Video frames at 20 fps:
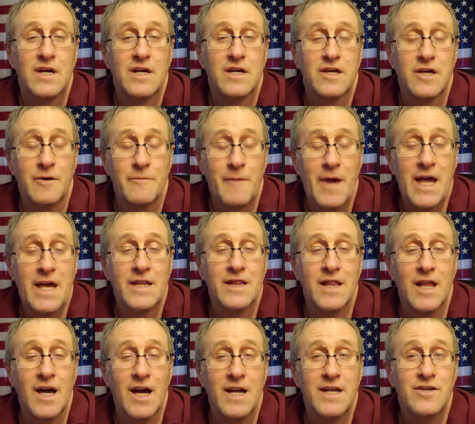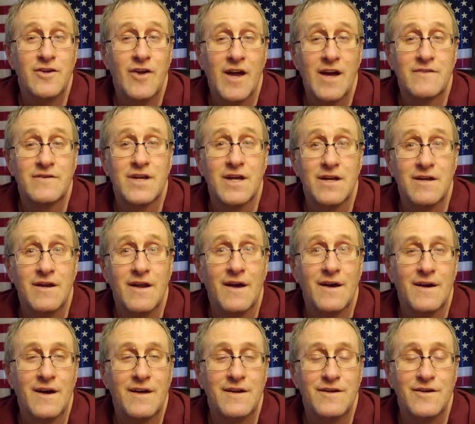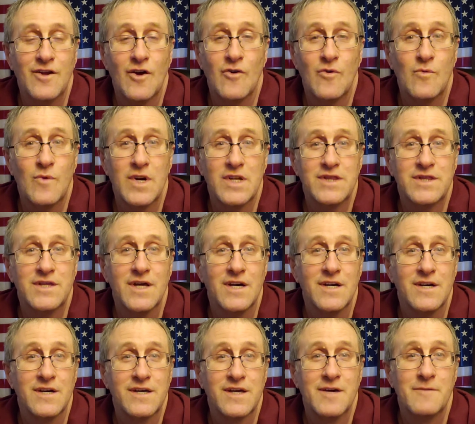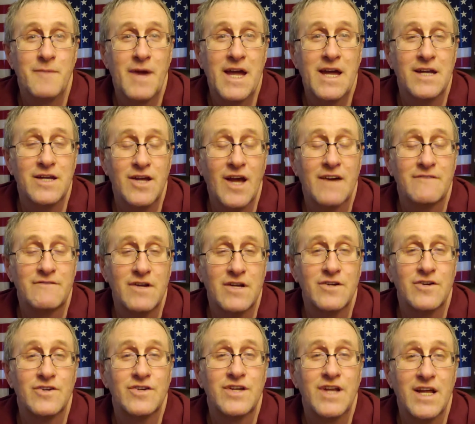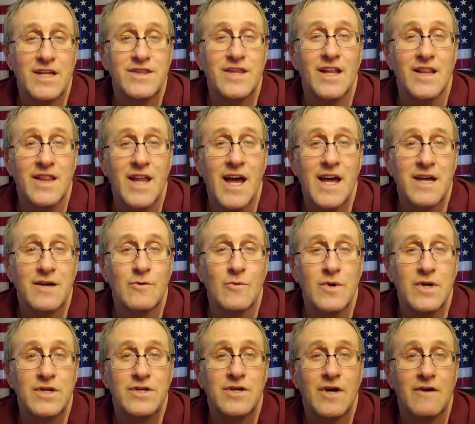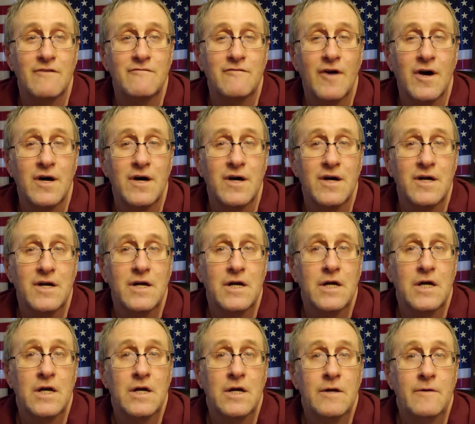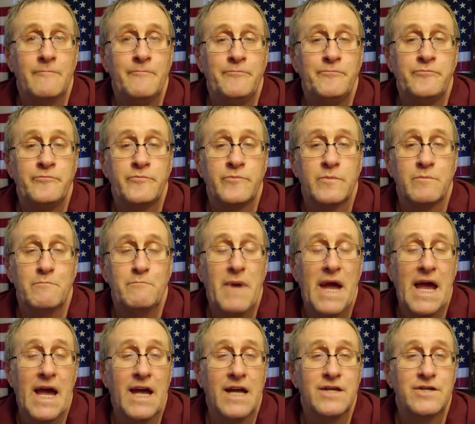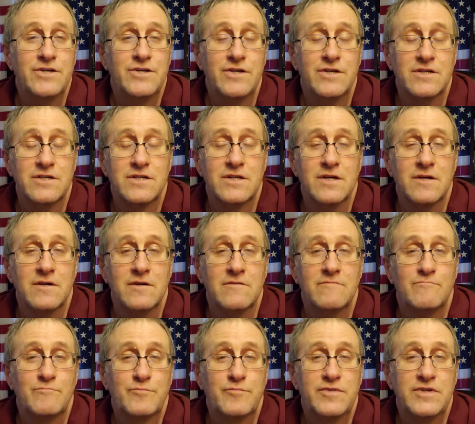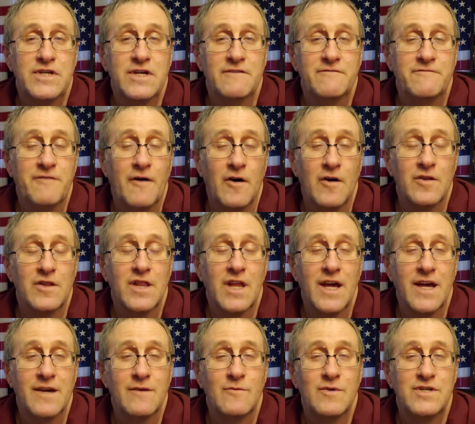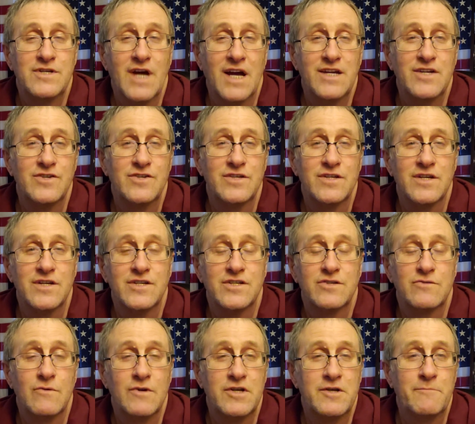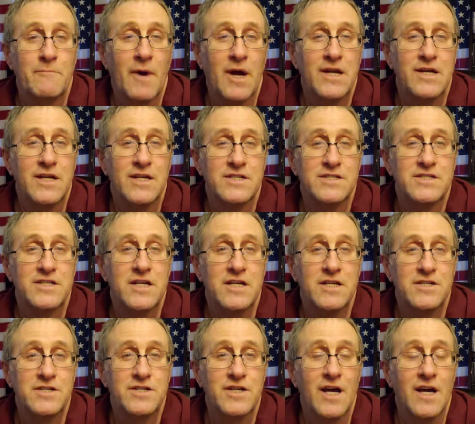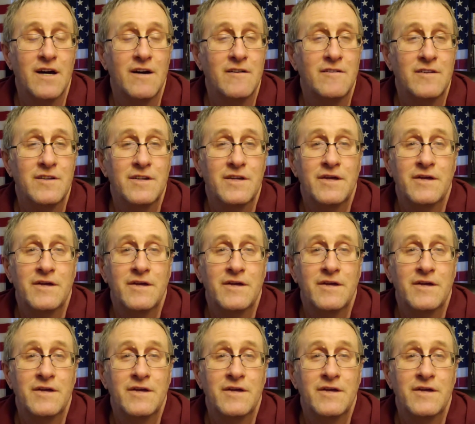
command line. You have to know what the command, you have to understand the language of bash is the default language. I usually switch mine to Z shell,